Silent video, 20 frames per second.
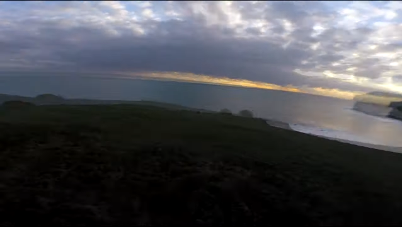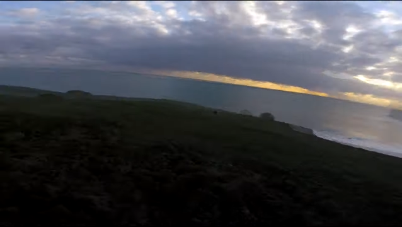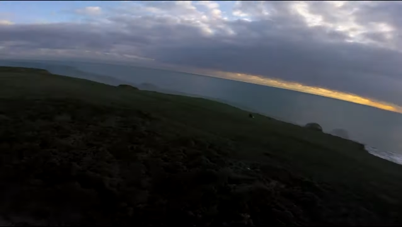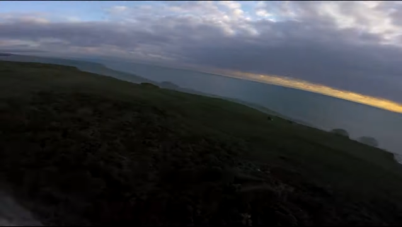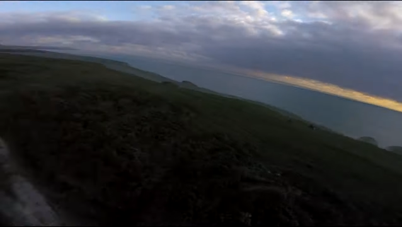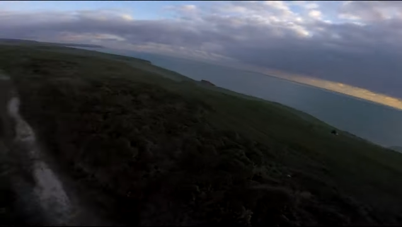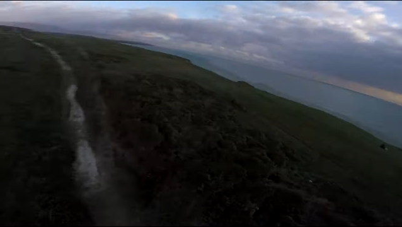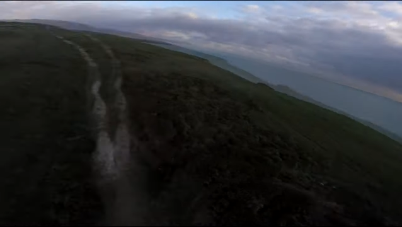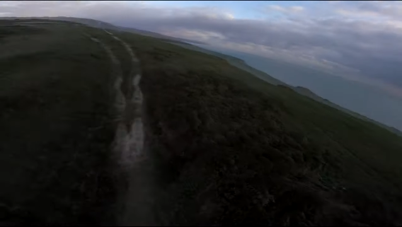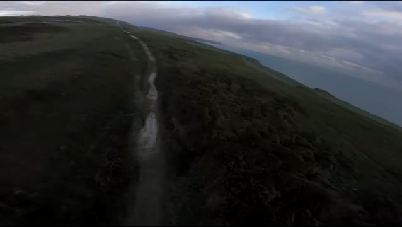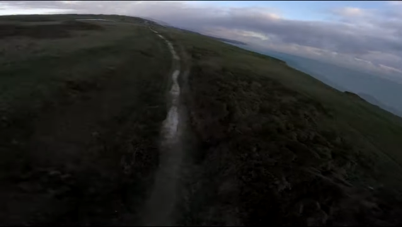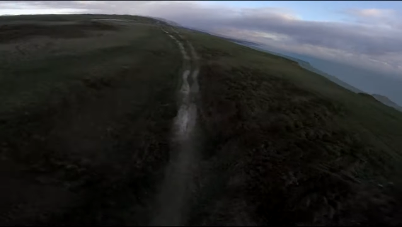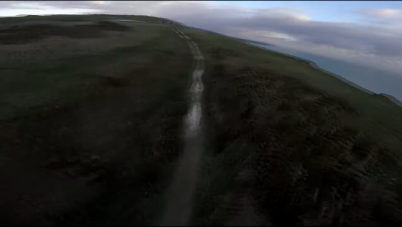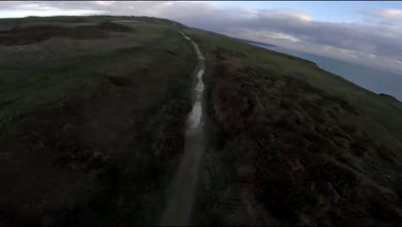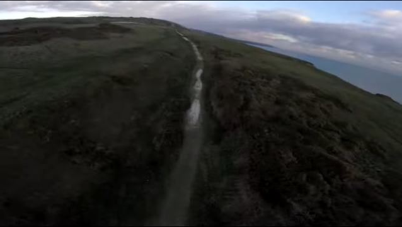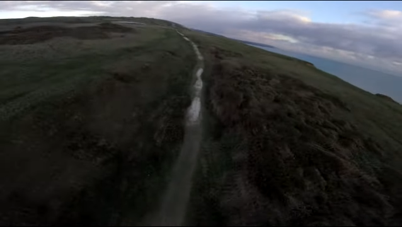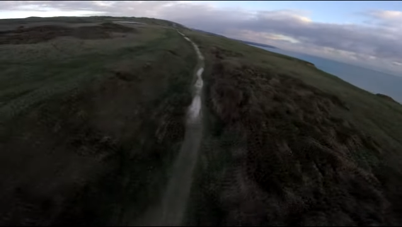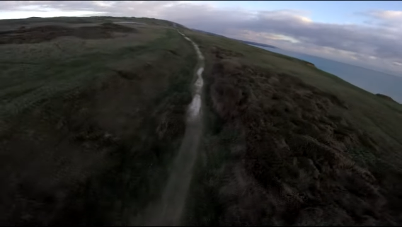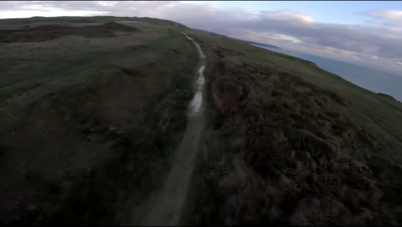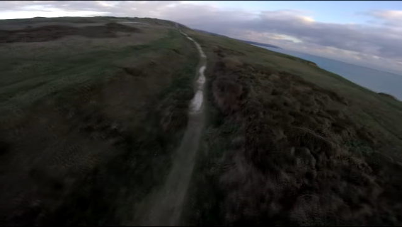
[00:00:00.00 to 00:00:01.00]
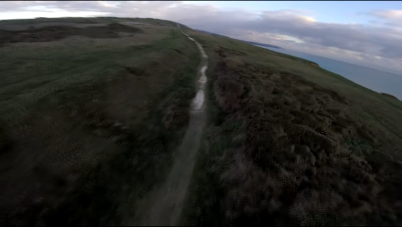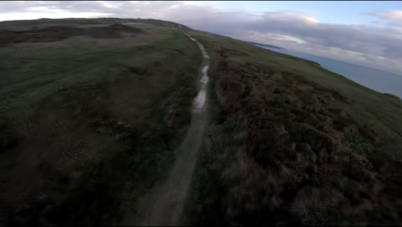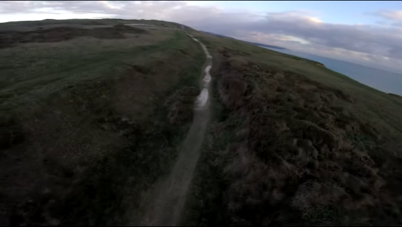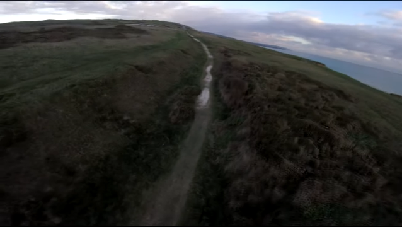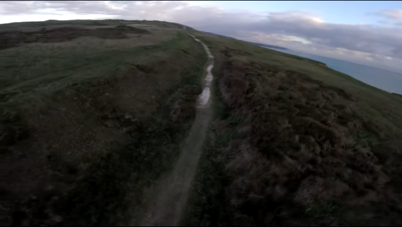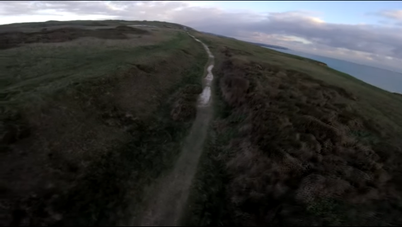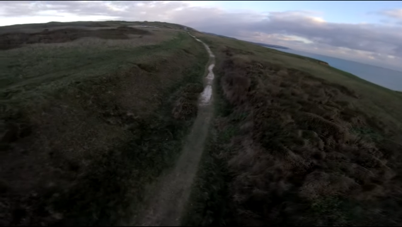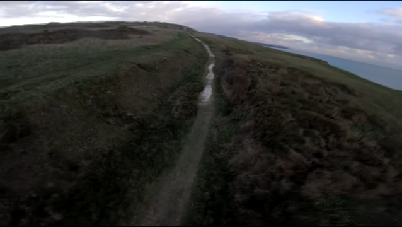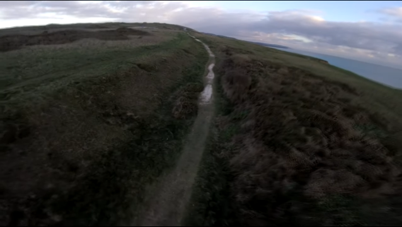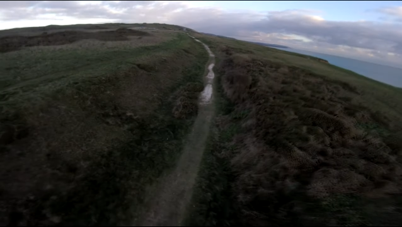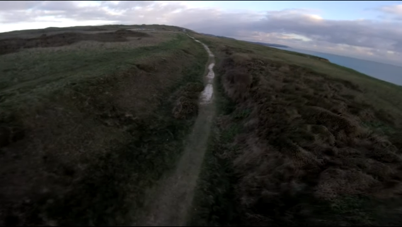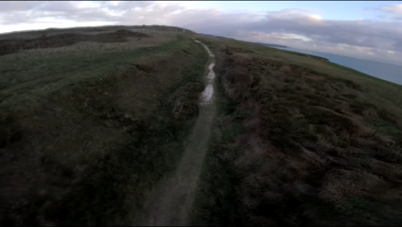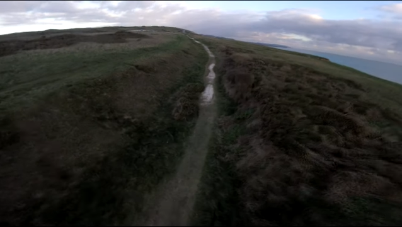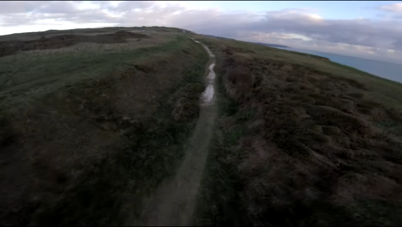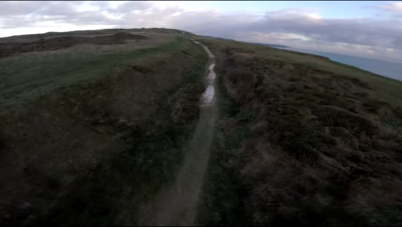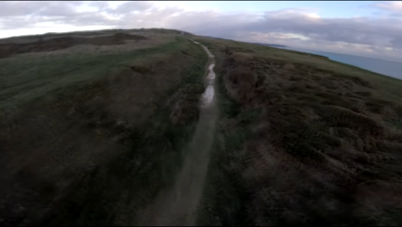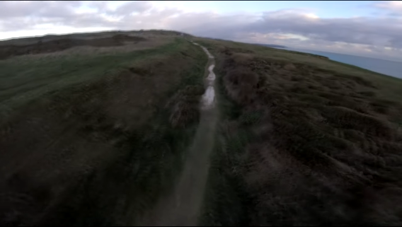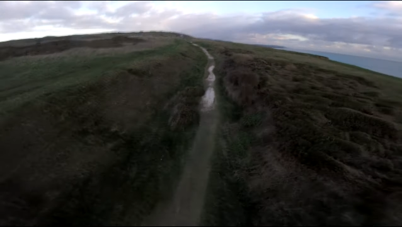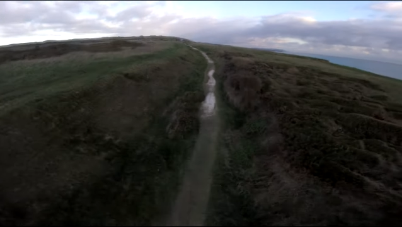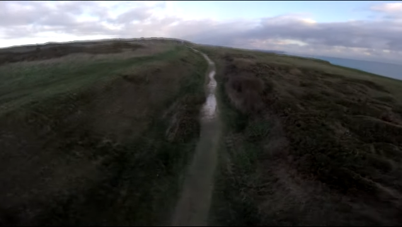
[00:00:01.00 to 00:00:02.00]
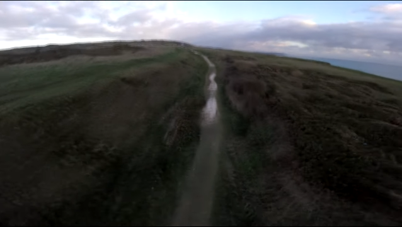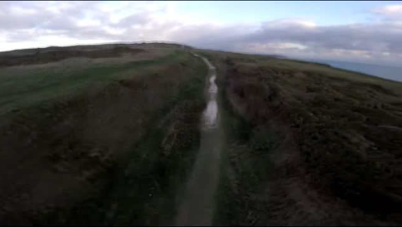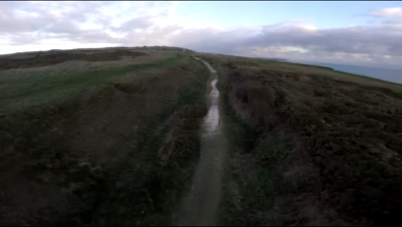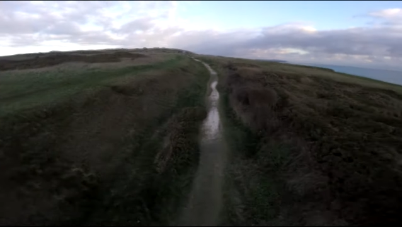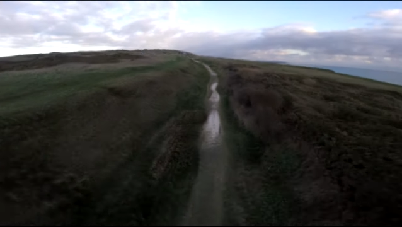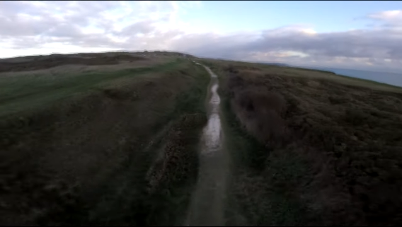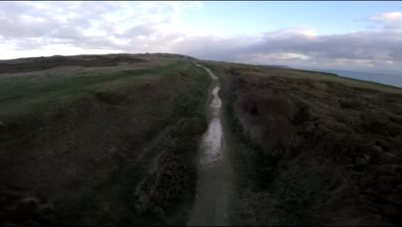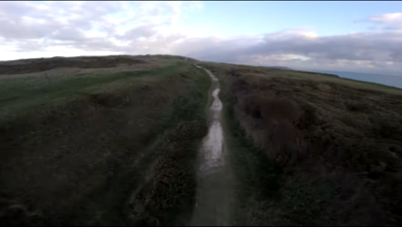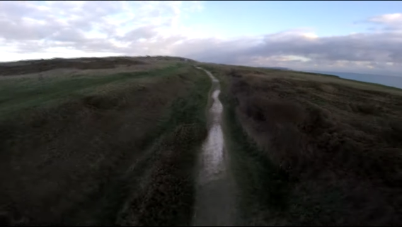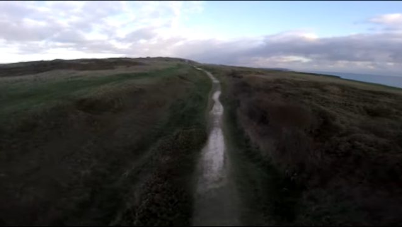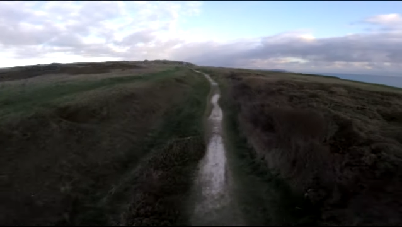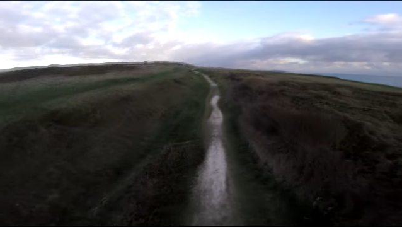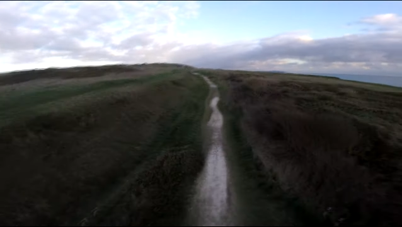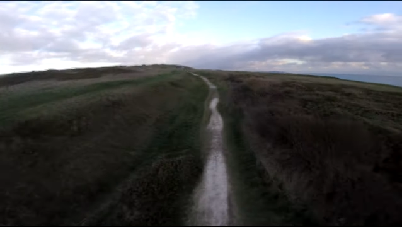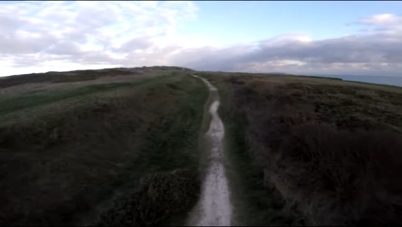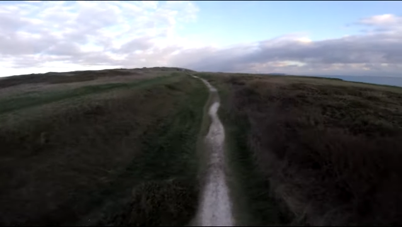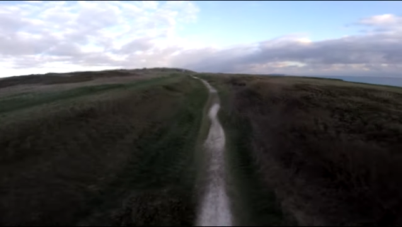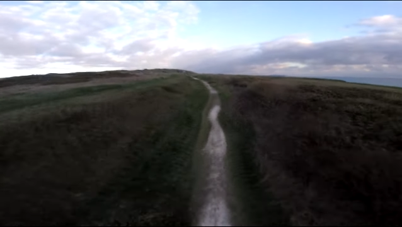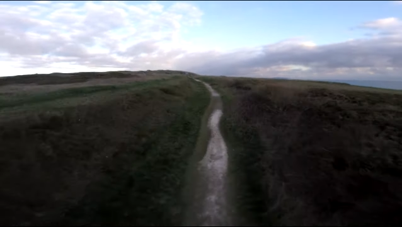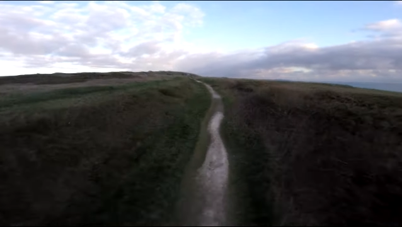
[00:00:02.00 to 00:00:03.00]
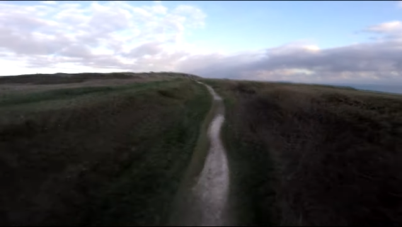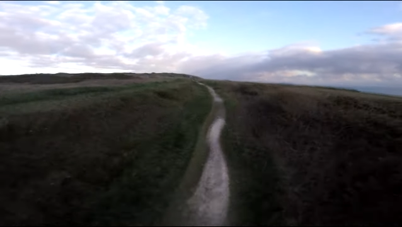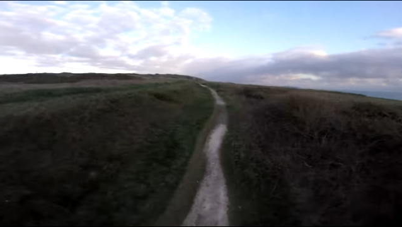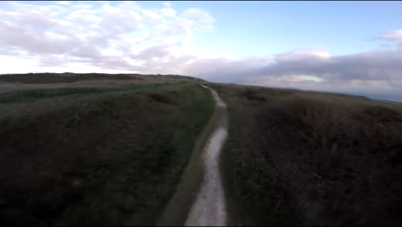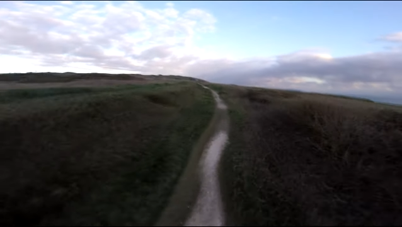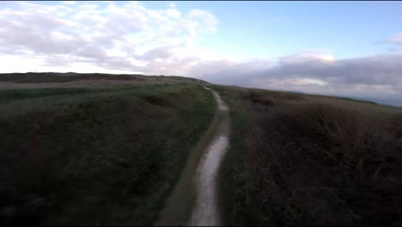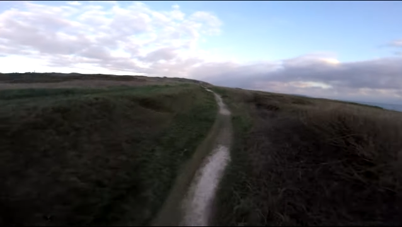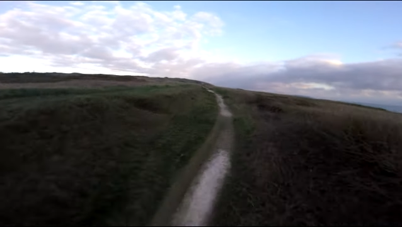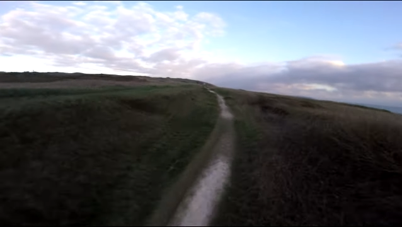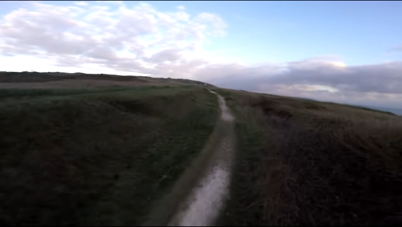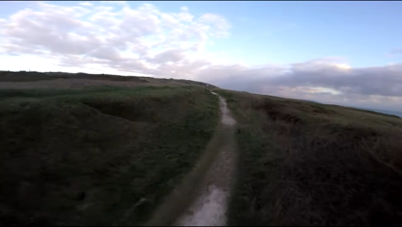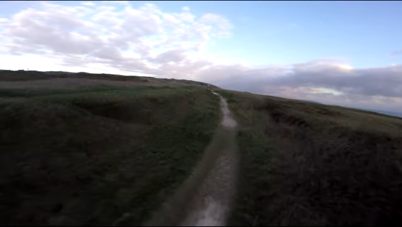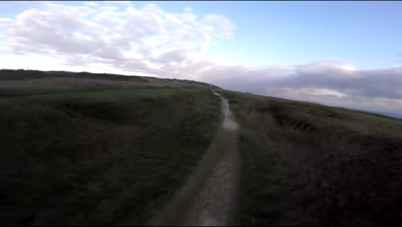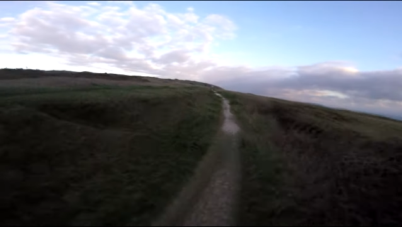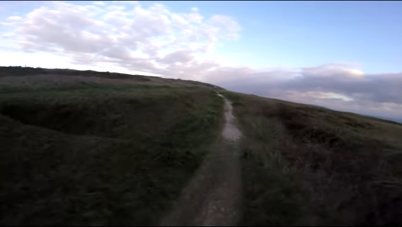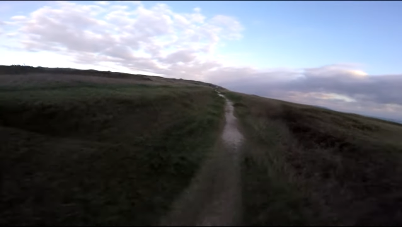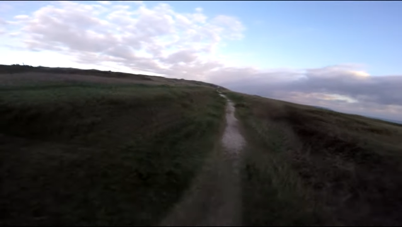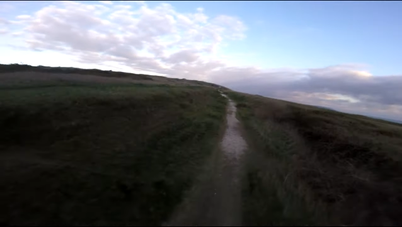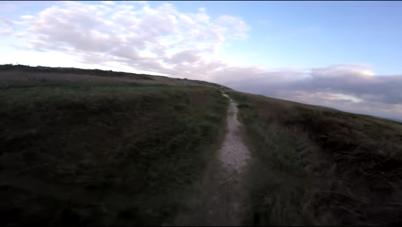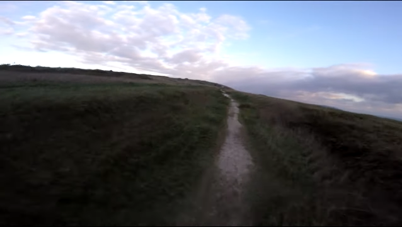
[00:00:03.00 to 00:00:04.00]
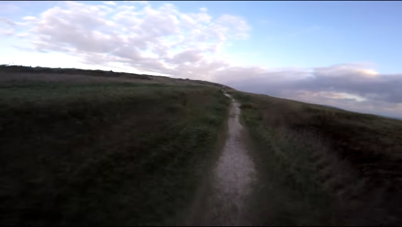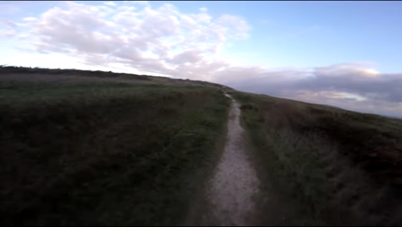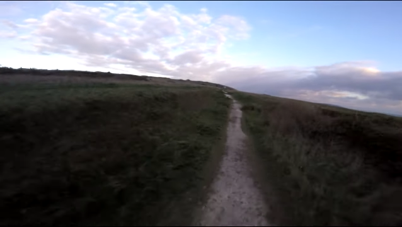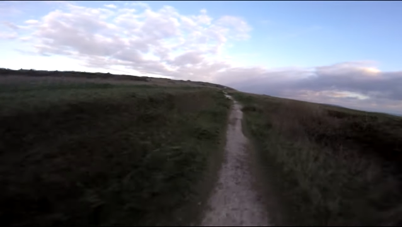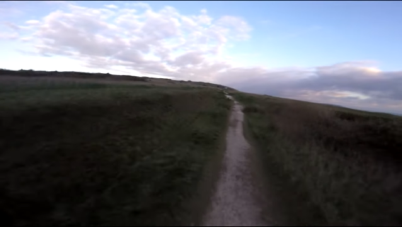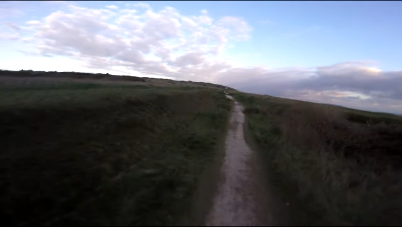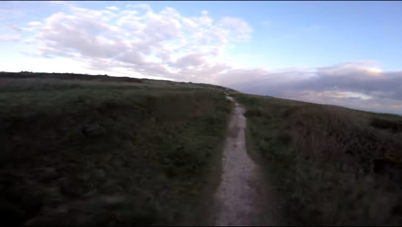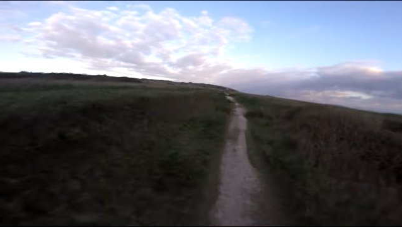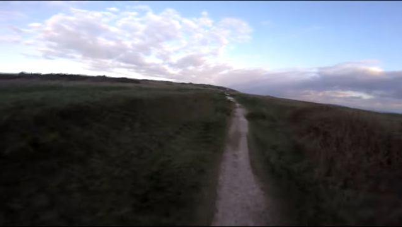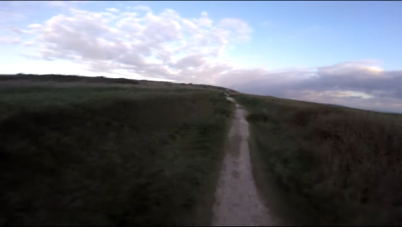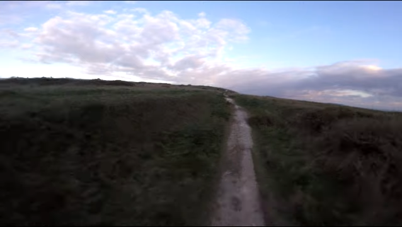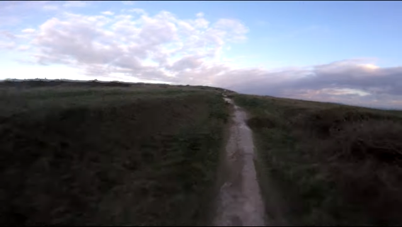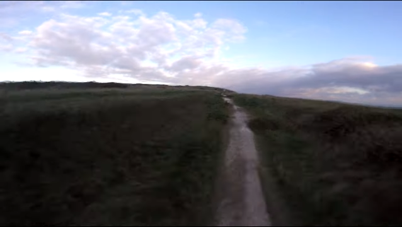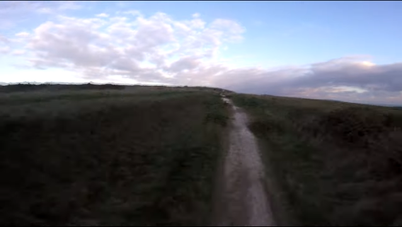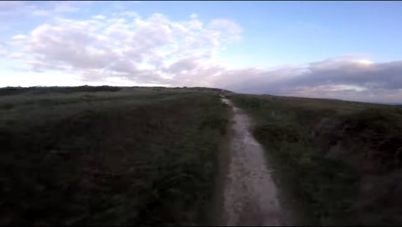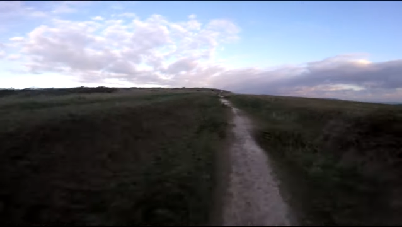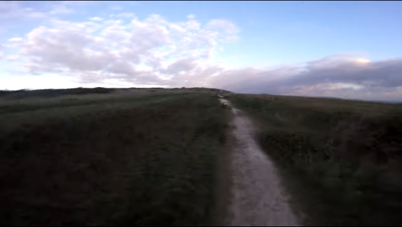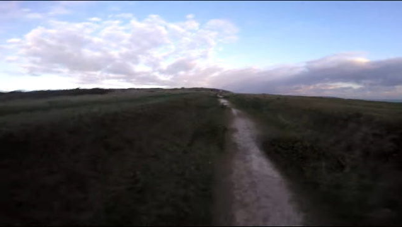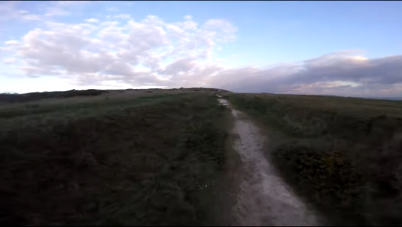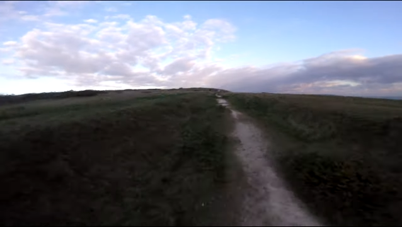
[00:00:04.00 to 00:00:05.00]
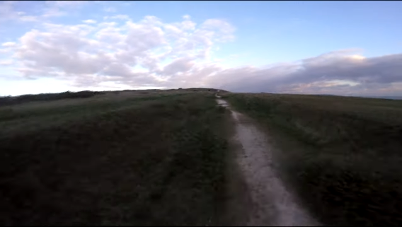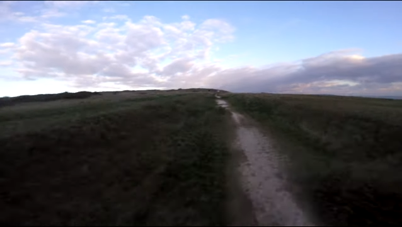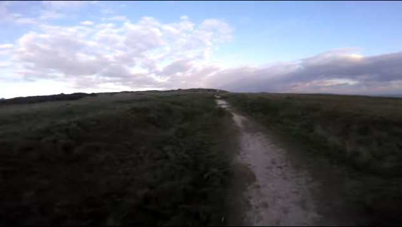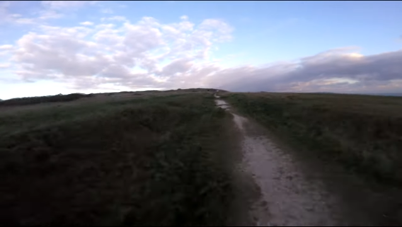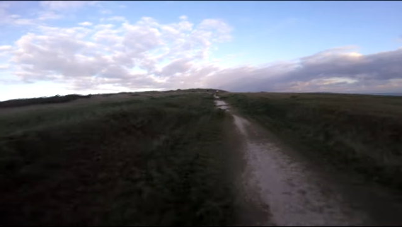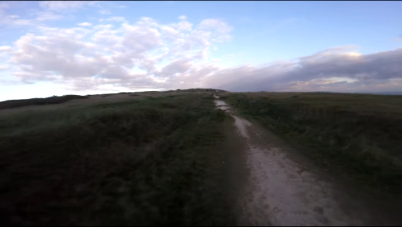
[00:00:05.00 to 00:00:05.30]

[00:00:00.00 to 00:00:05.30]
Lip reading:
(no speaker visible)